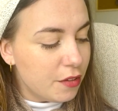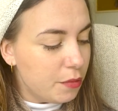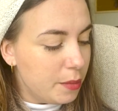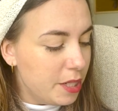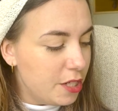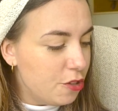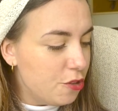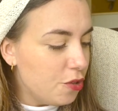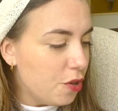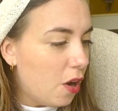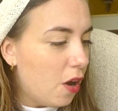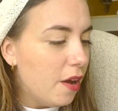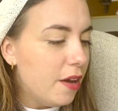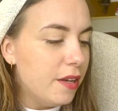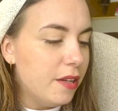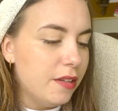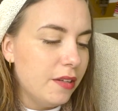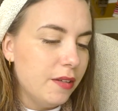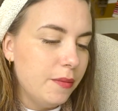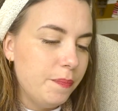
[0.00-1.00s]
for me to
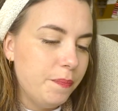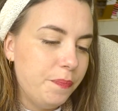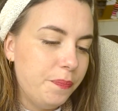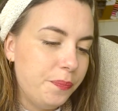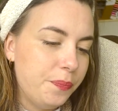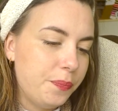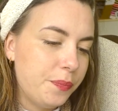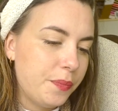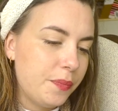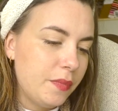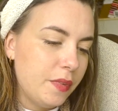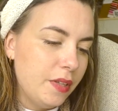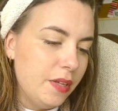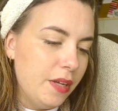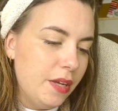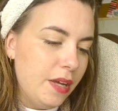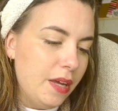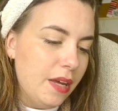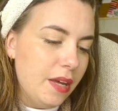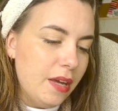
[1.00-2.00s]
try.
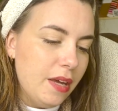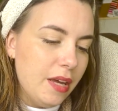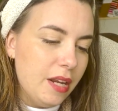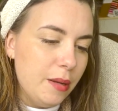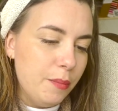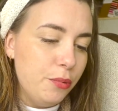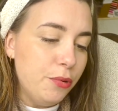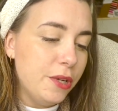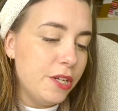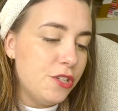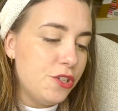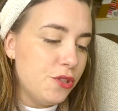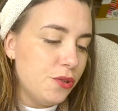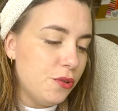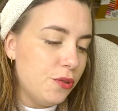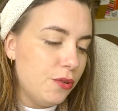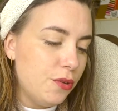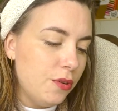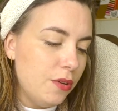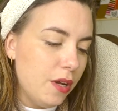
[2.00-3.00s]
And I'm pretty
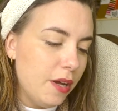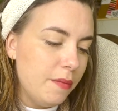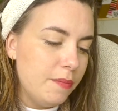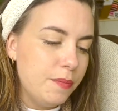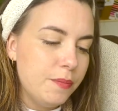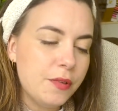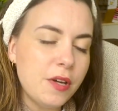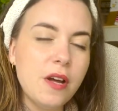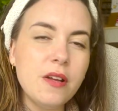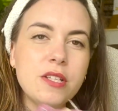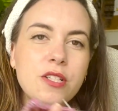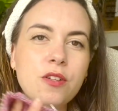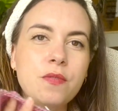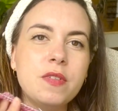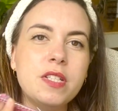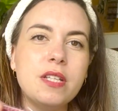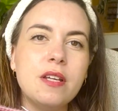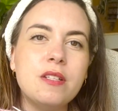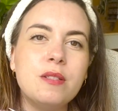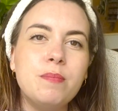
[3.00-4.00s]
sure I'm cast on the
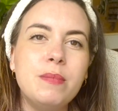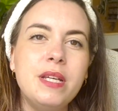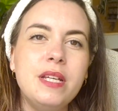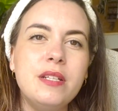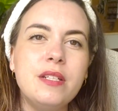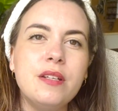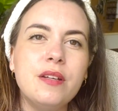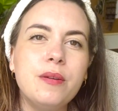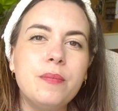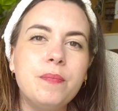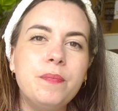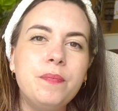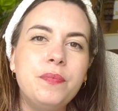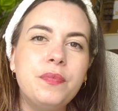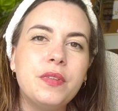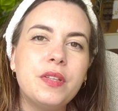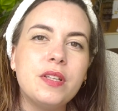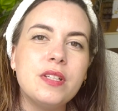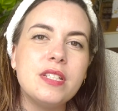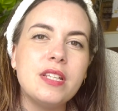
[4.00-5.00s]
size medium
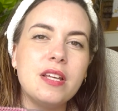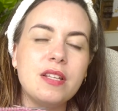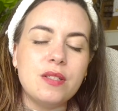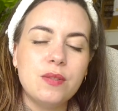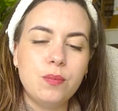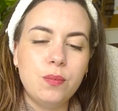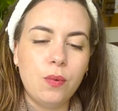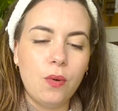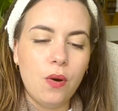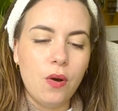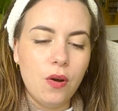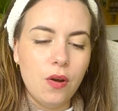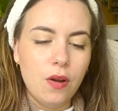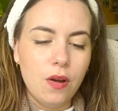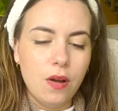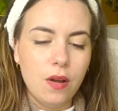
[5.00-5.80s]
because that's what